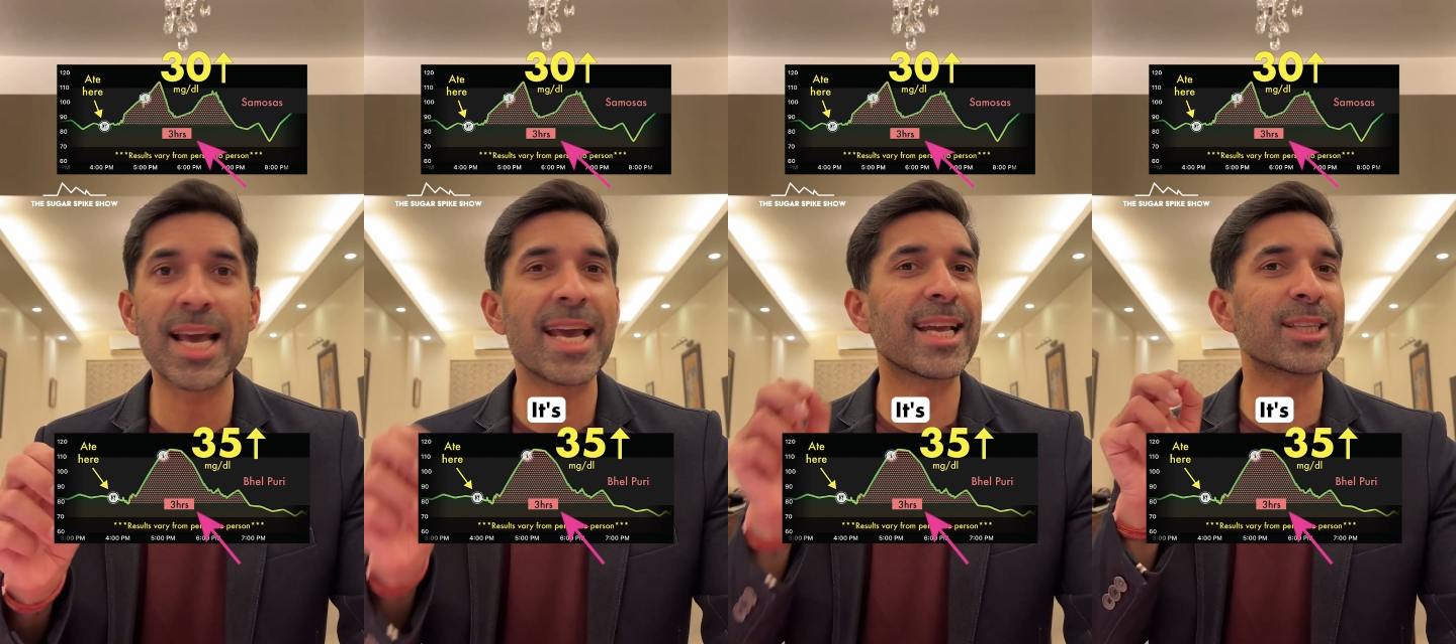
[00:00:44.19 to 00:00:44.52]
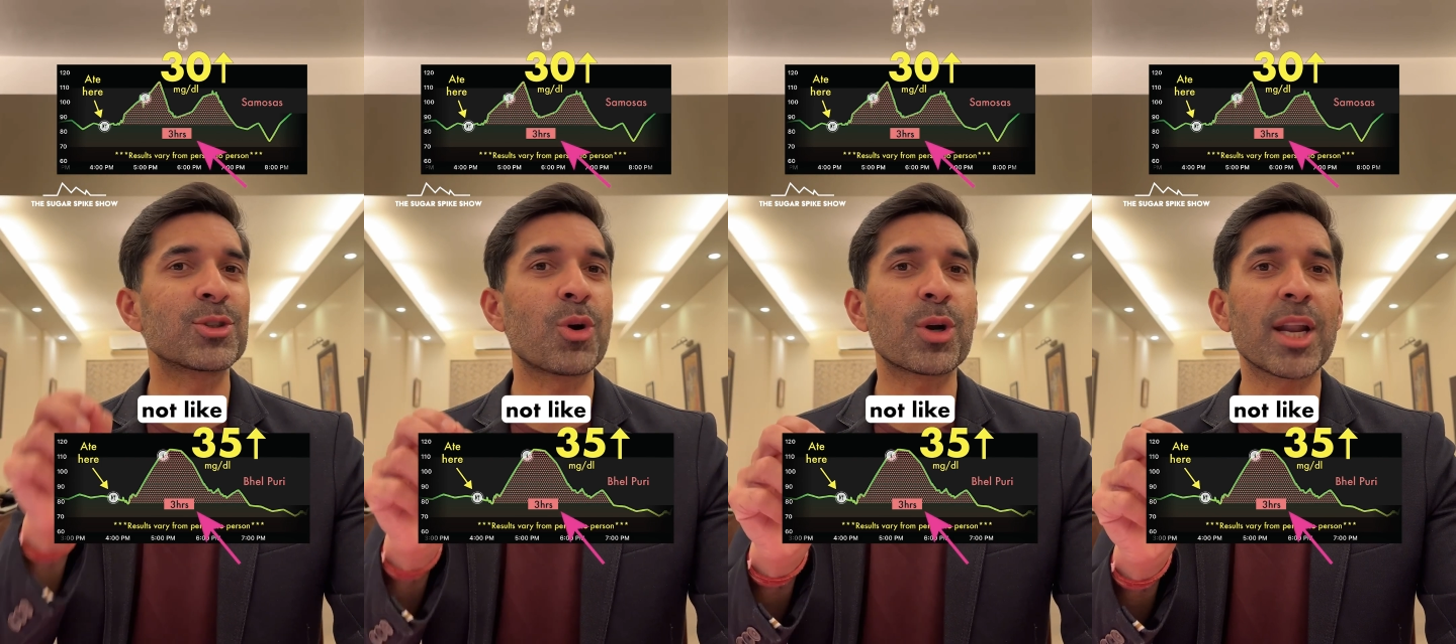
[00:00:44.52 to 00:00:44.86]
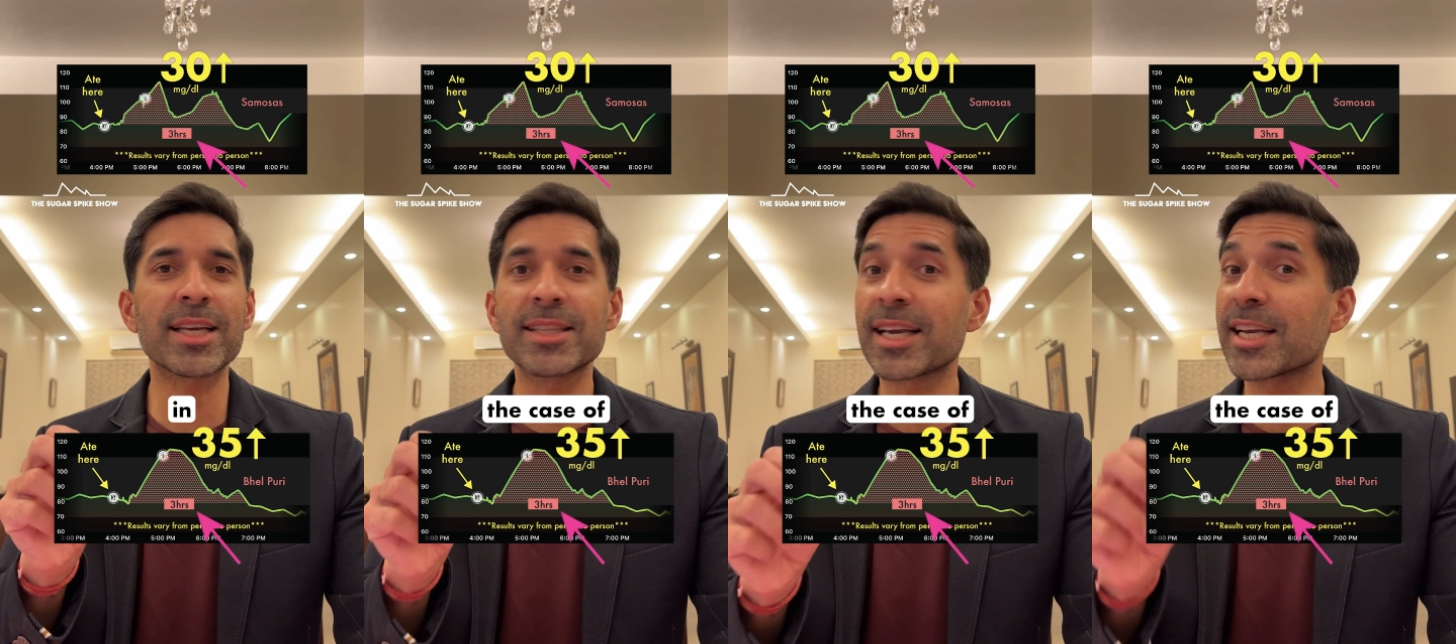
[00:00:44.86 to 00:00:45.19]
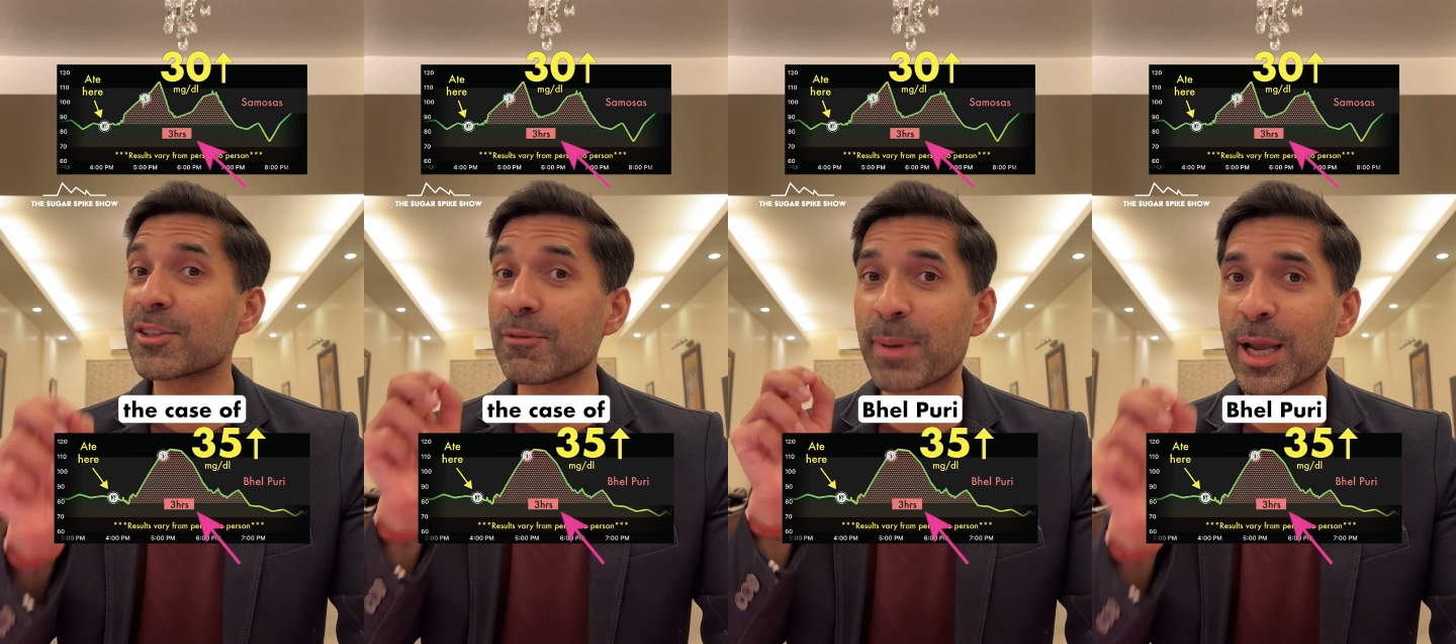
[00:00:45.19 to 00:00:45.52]
It's not like in the case
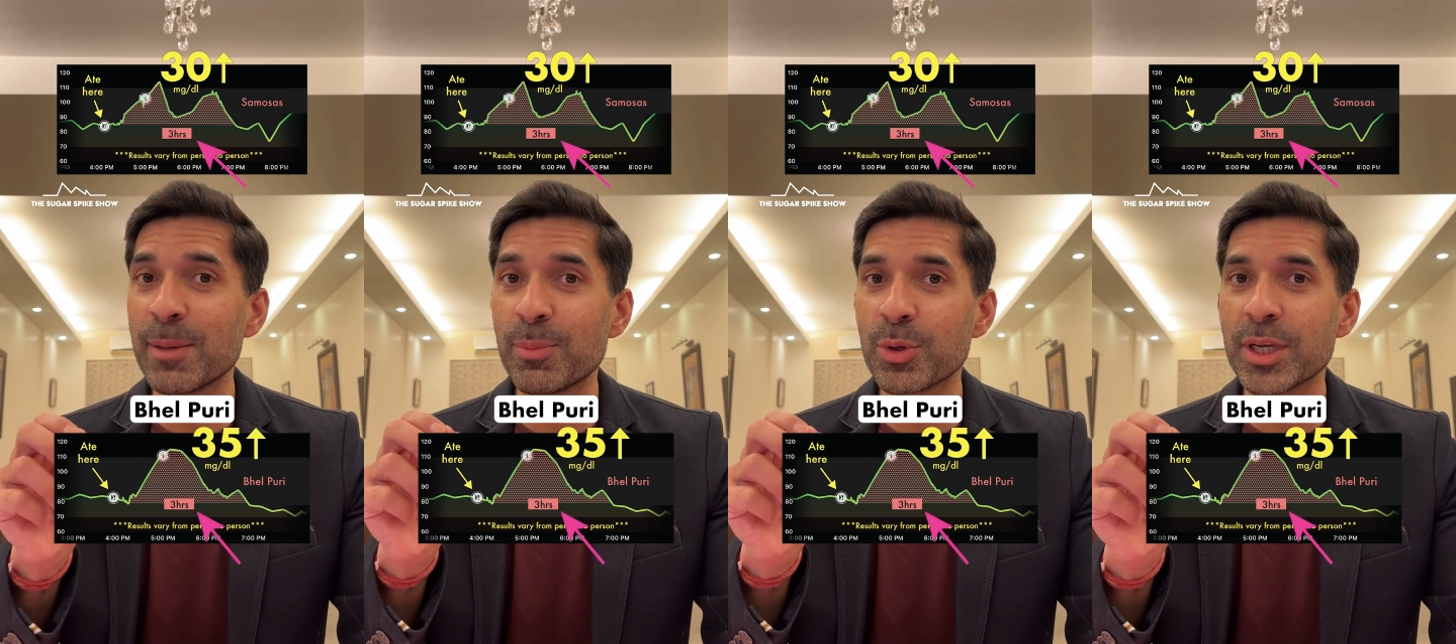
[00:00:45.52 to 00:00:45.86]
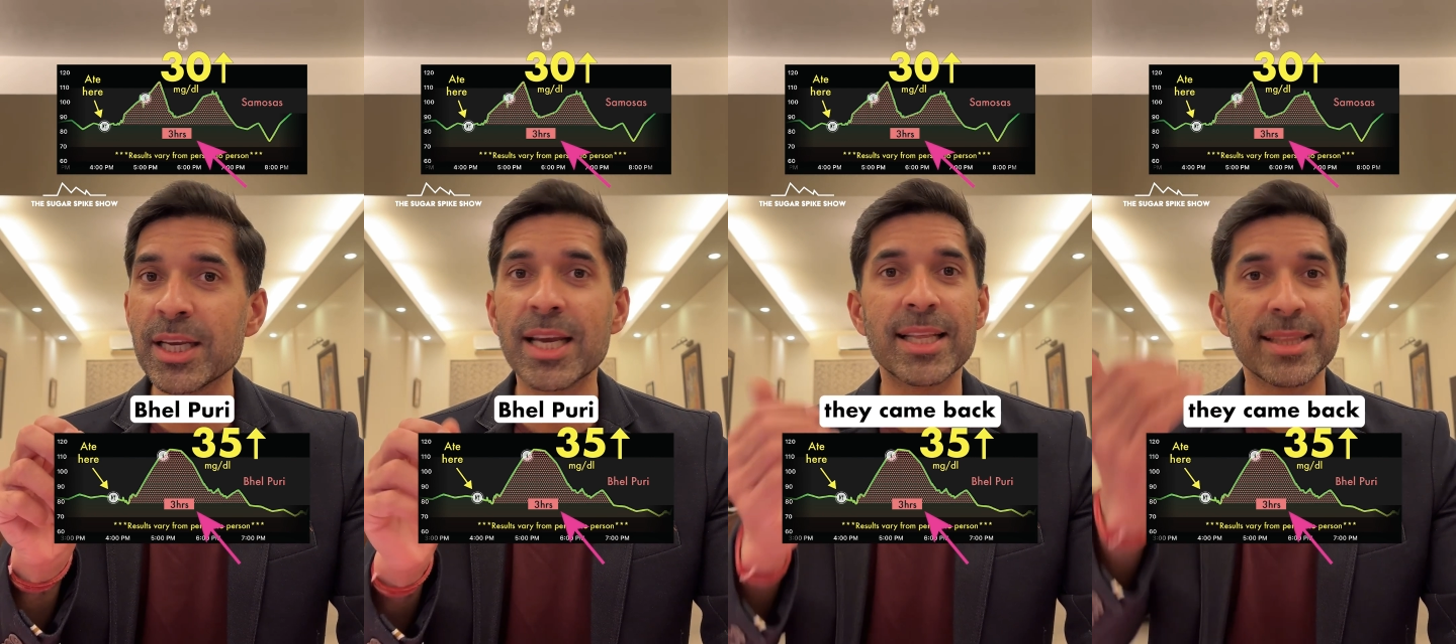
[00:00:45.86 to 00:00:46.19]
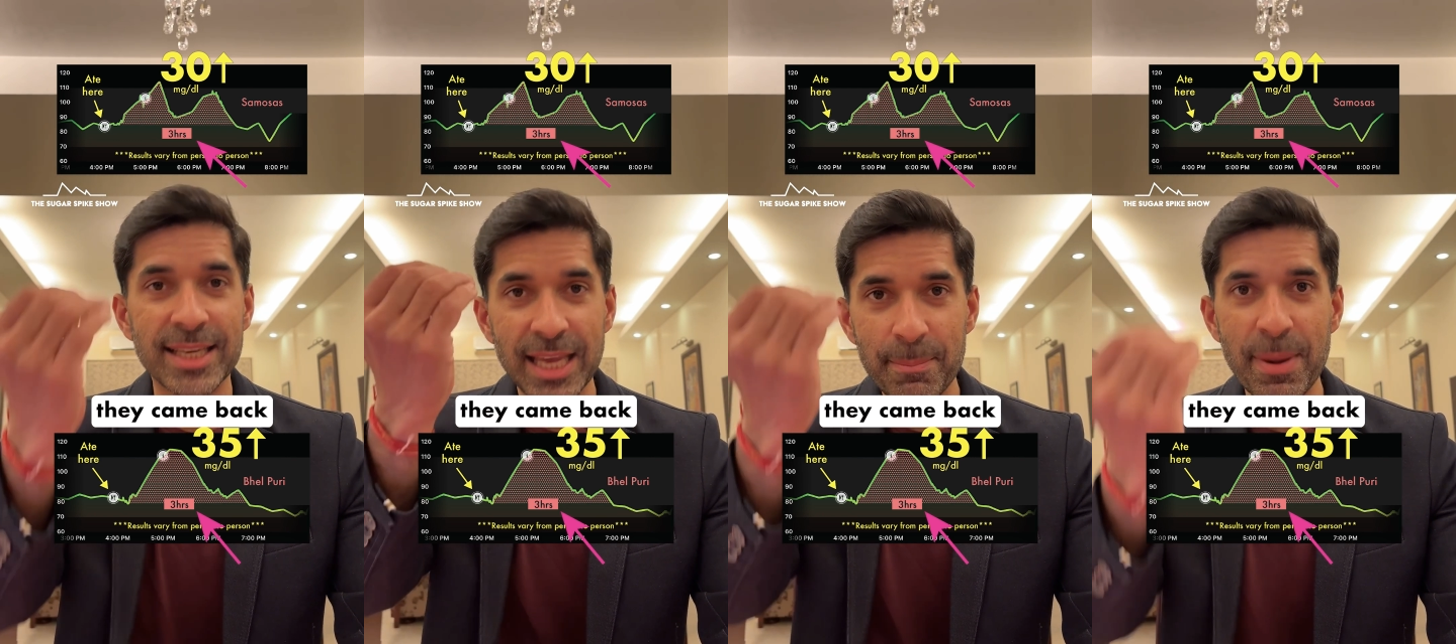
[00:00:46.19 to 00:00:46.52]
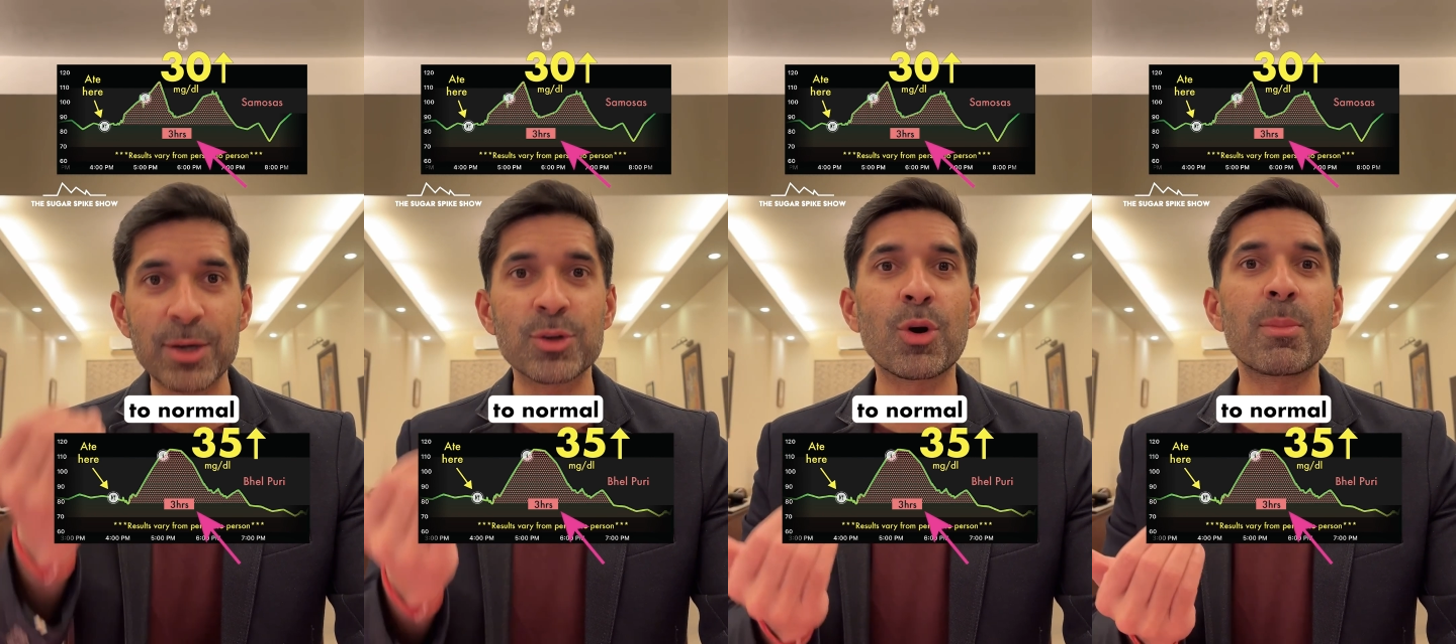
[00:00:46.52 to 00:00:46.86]
of Bhel Puri, they came back
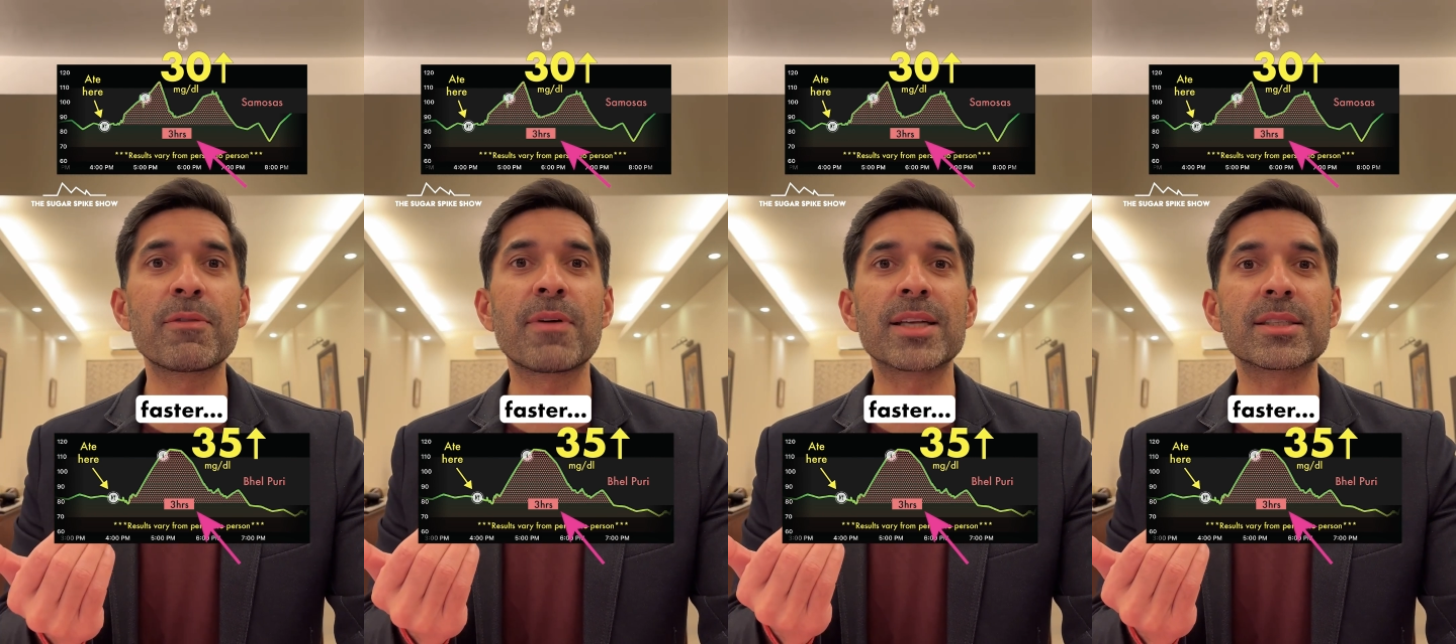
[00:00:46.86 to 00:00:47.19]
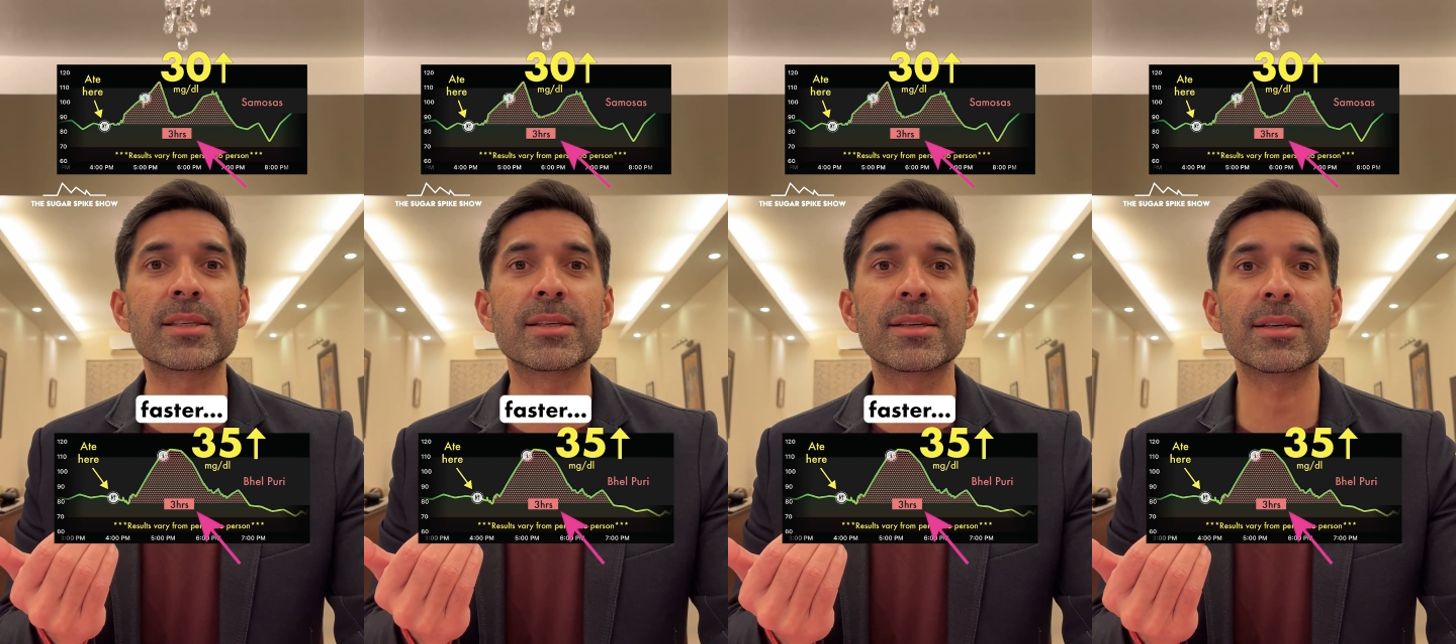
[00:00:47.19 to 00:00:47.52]
to normal faster.